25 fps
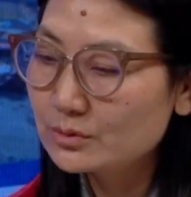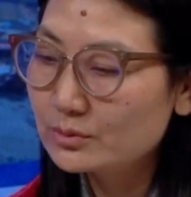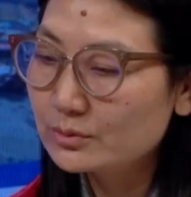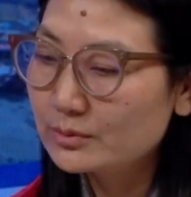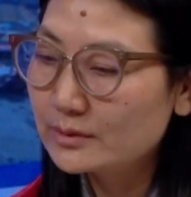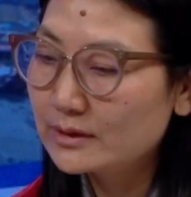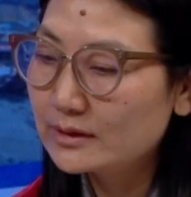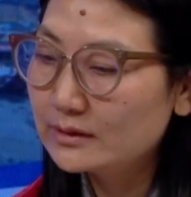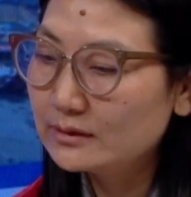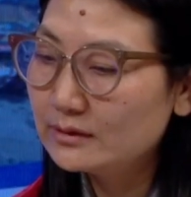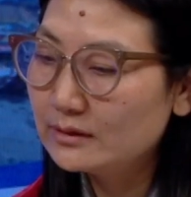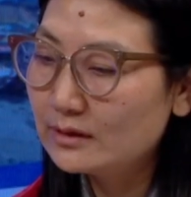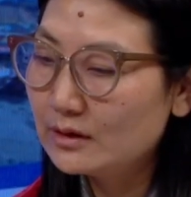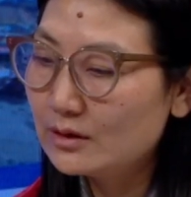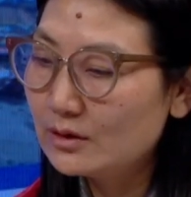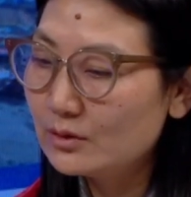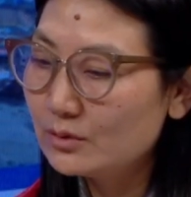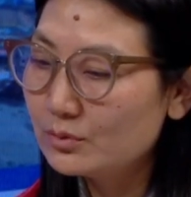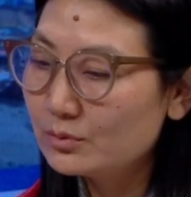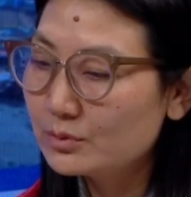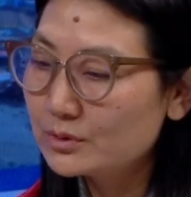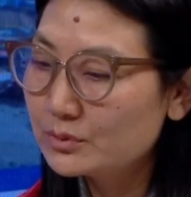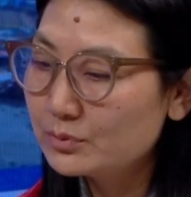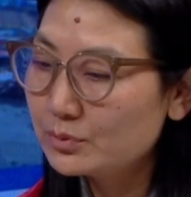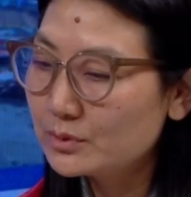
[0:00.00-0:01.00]
right now
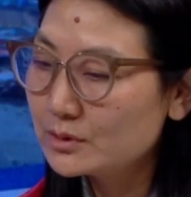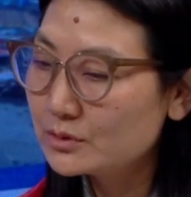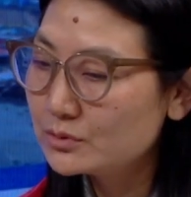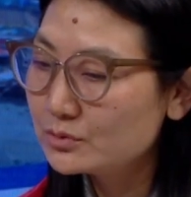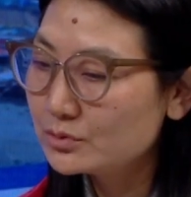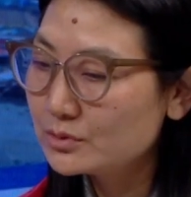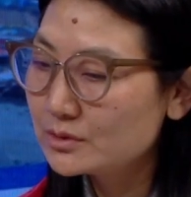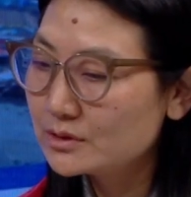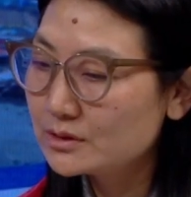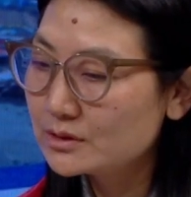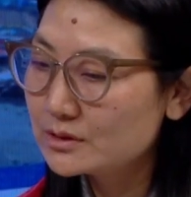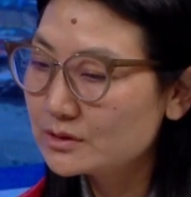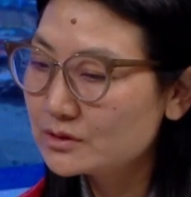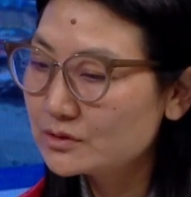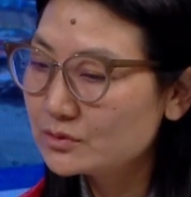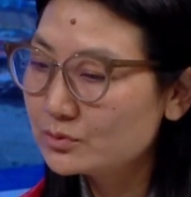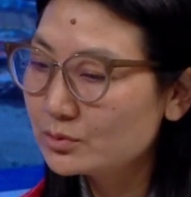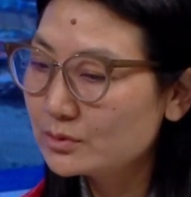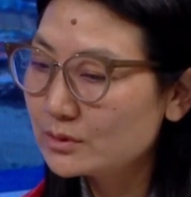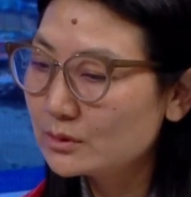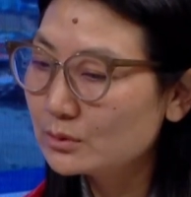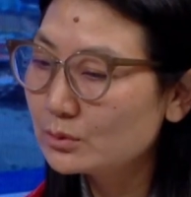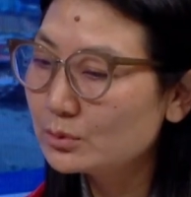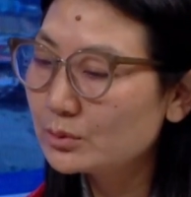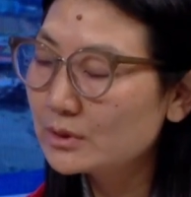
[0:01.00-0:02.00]
what we are doing is
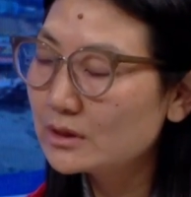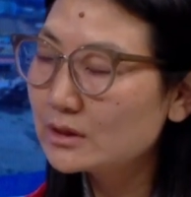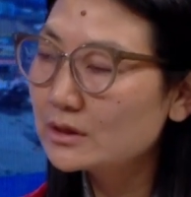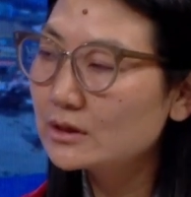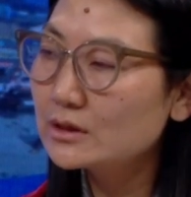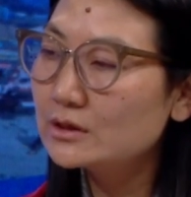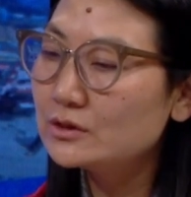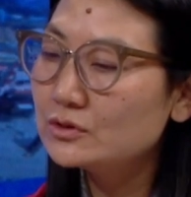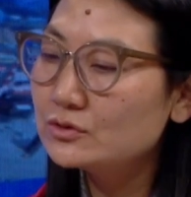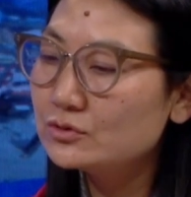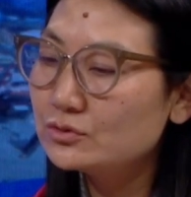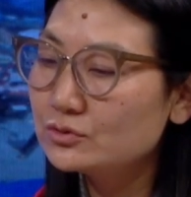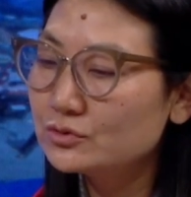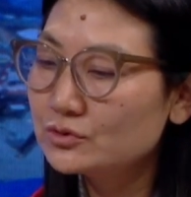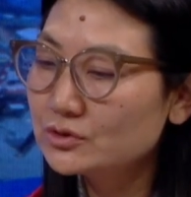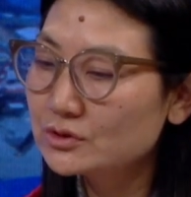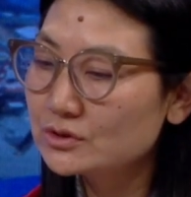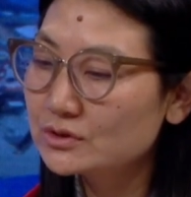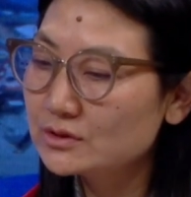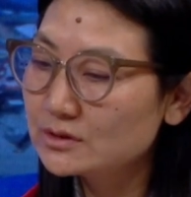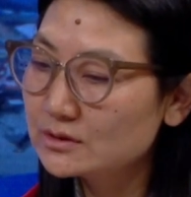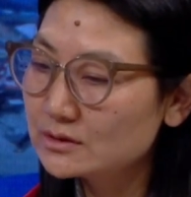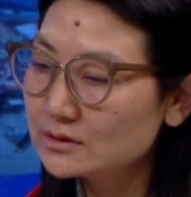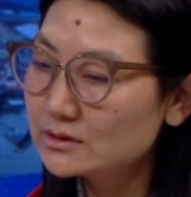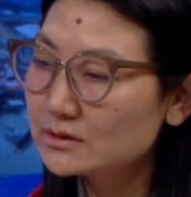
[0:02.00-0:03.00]
we are looking into
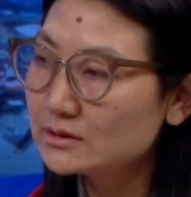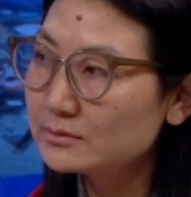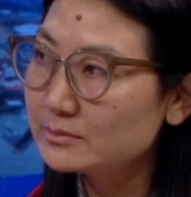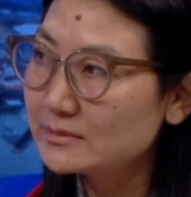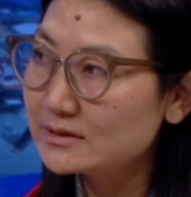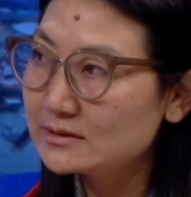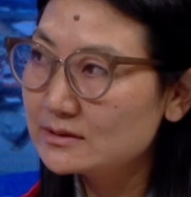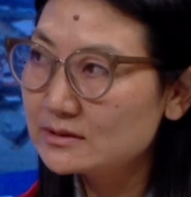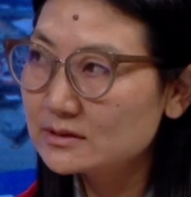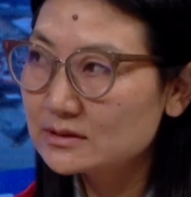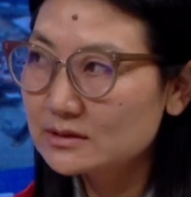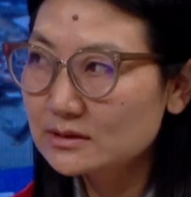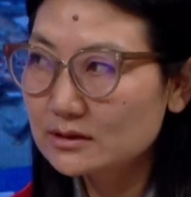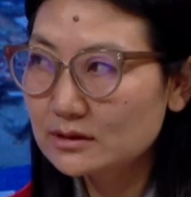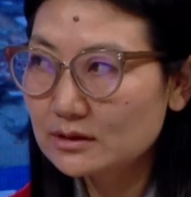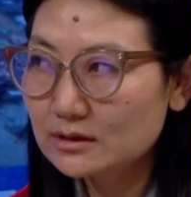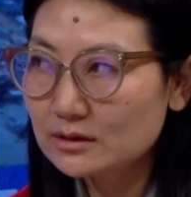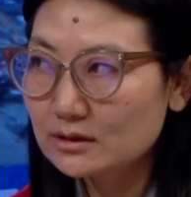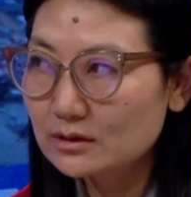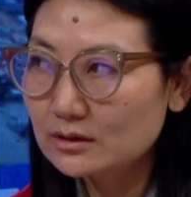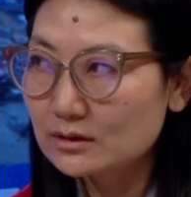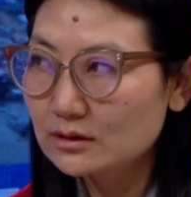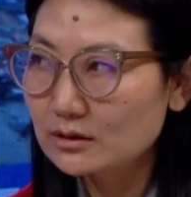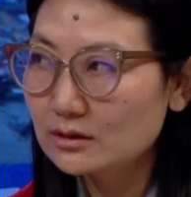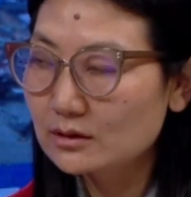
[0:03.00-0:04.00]
just the domestic,
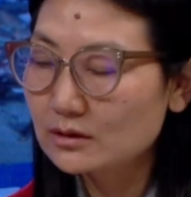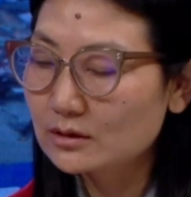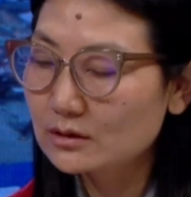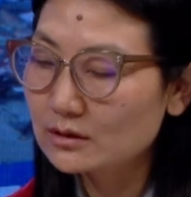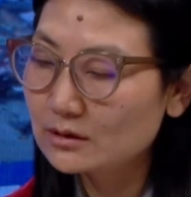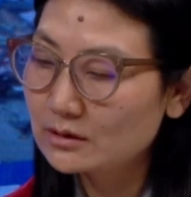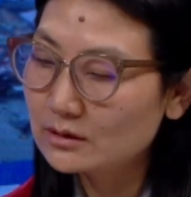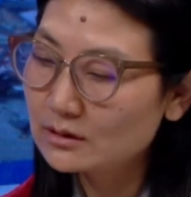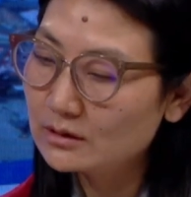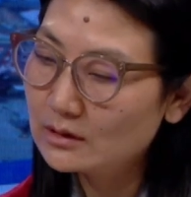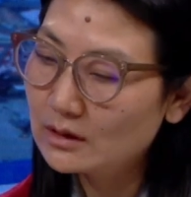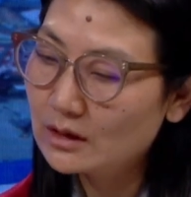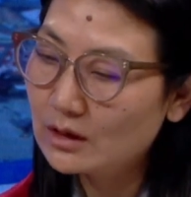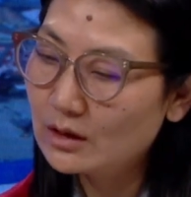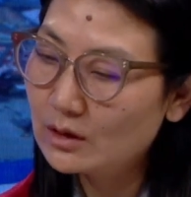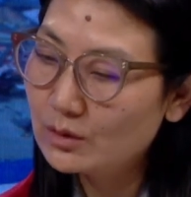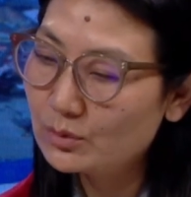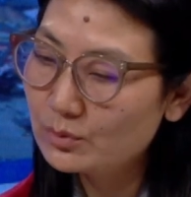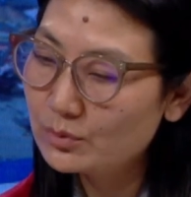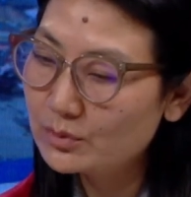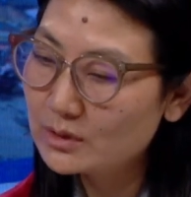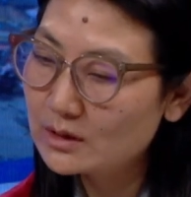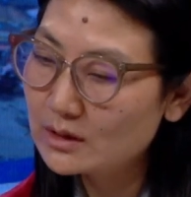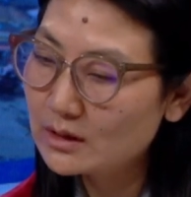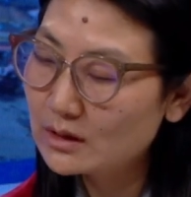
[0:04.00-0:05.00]
how
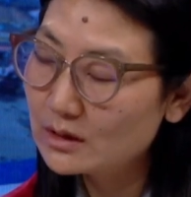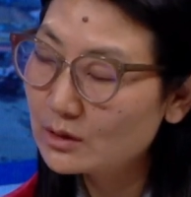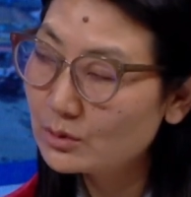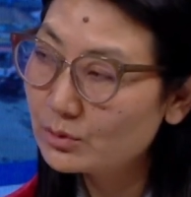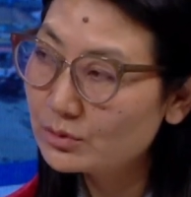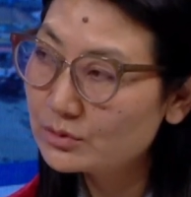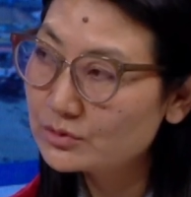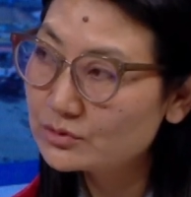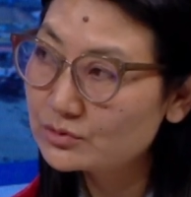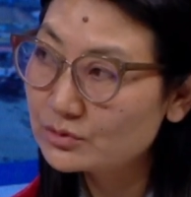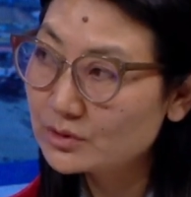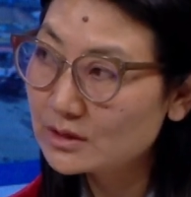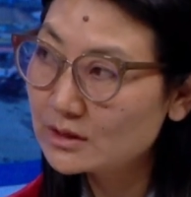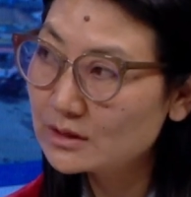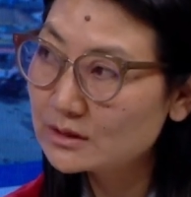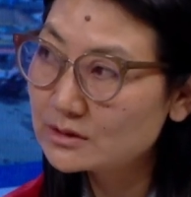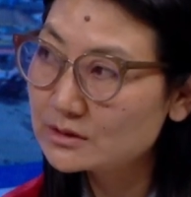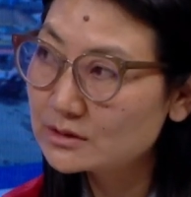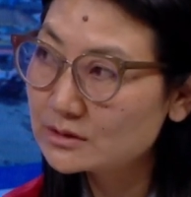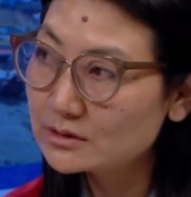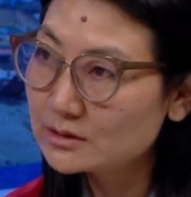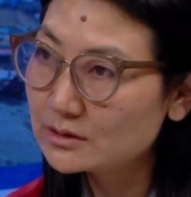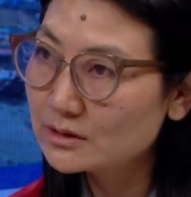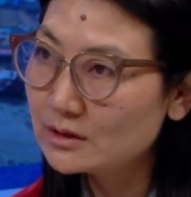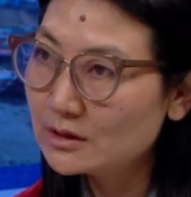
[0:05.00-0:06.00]
we are going to
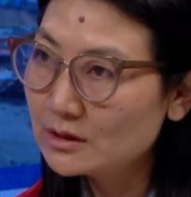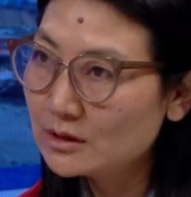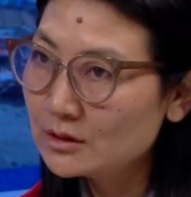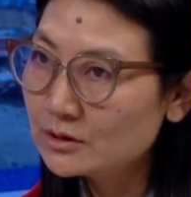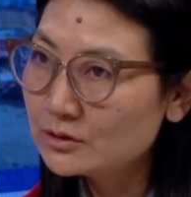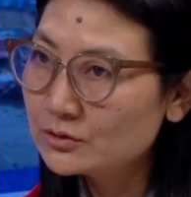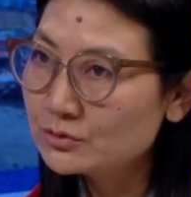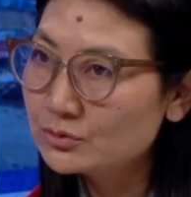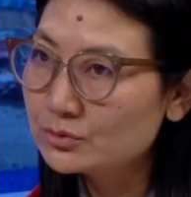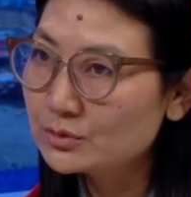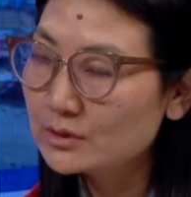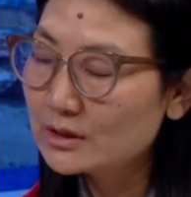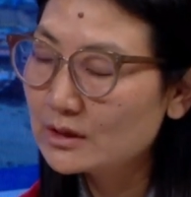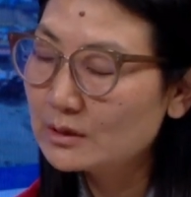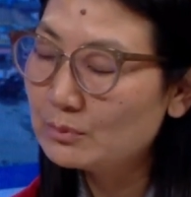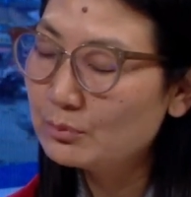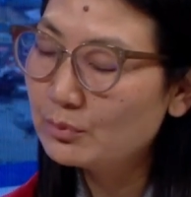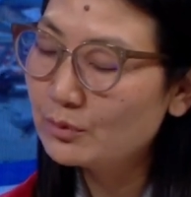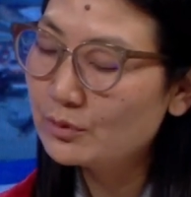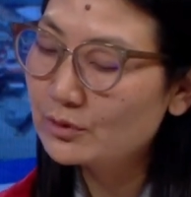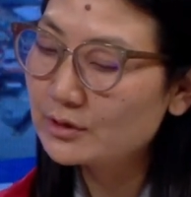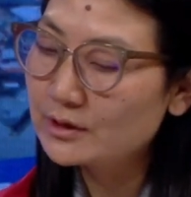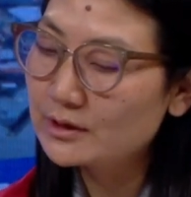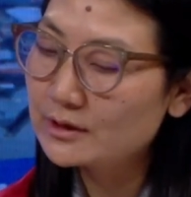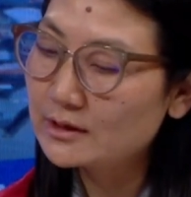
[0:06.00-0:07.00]
cater to the
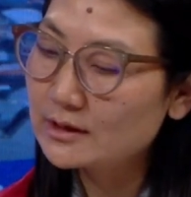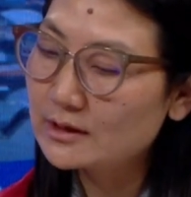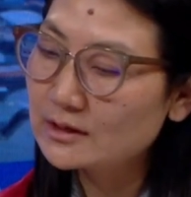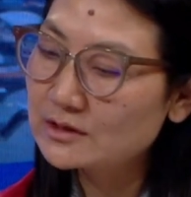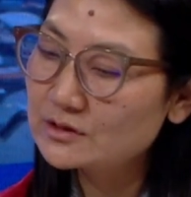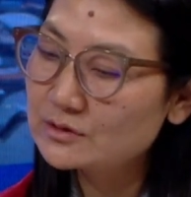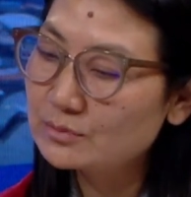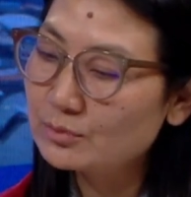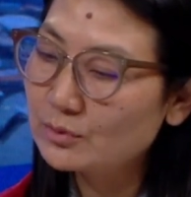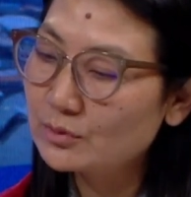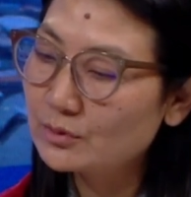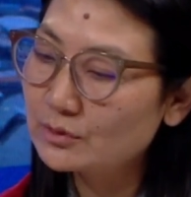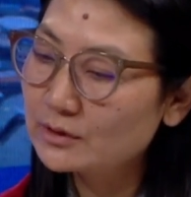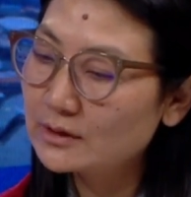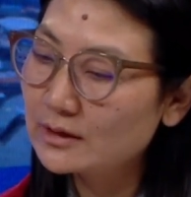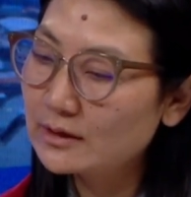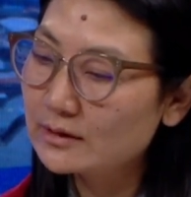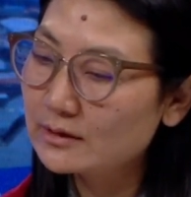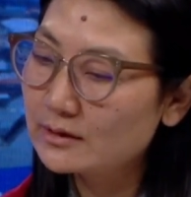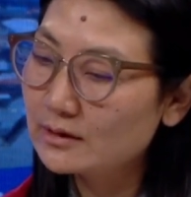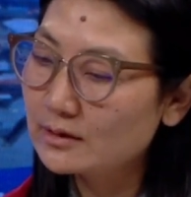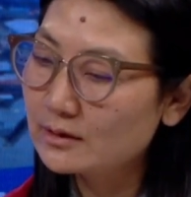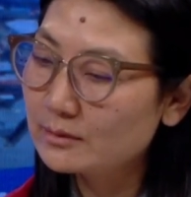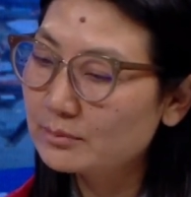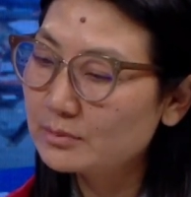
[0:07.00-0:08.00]
import and export
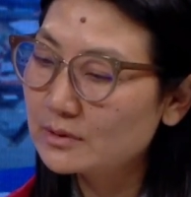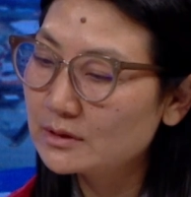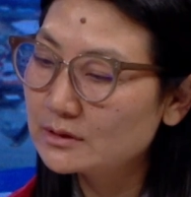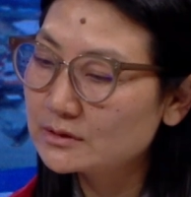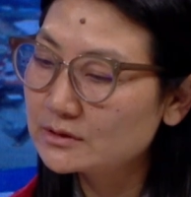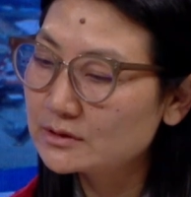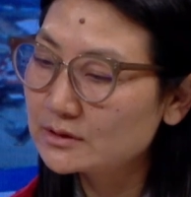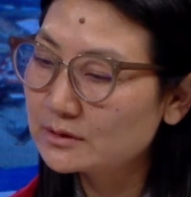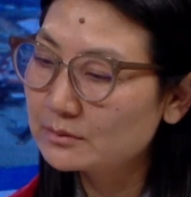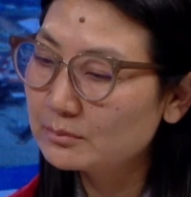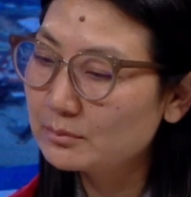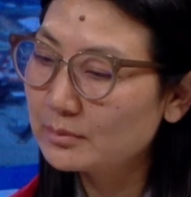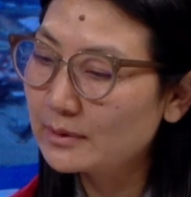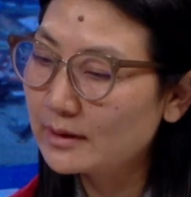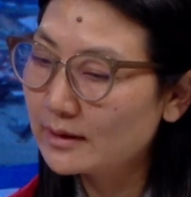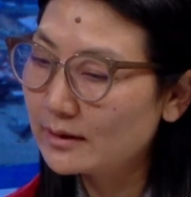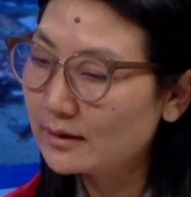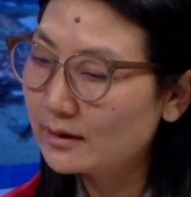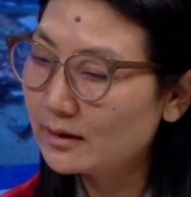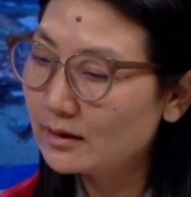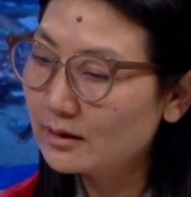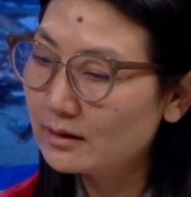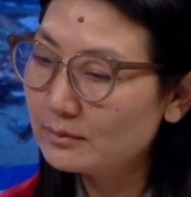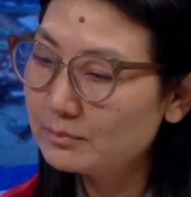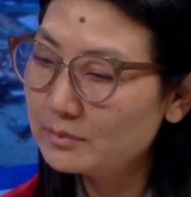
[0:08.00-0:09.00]
that are being done by
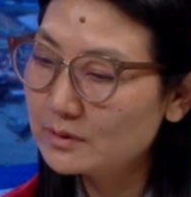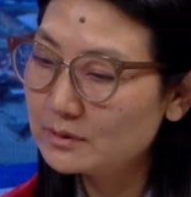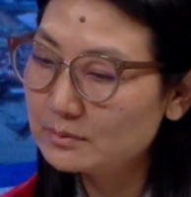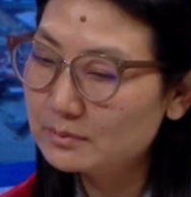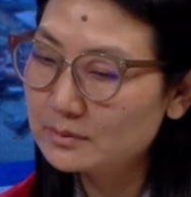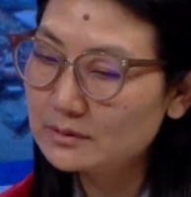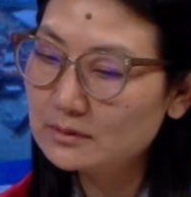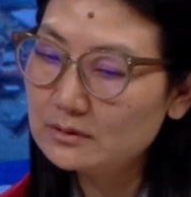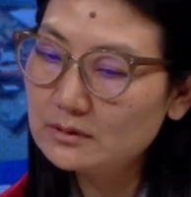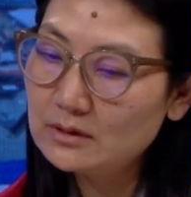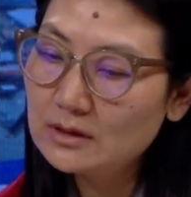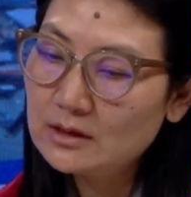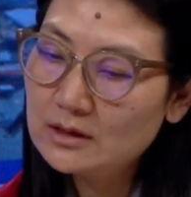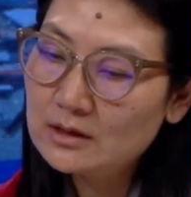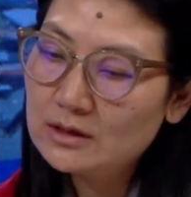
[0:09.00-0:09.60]
our people.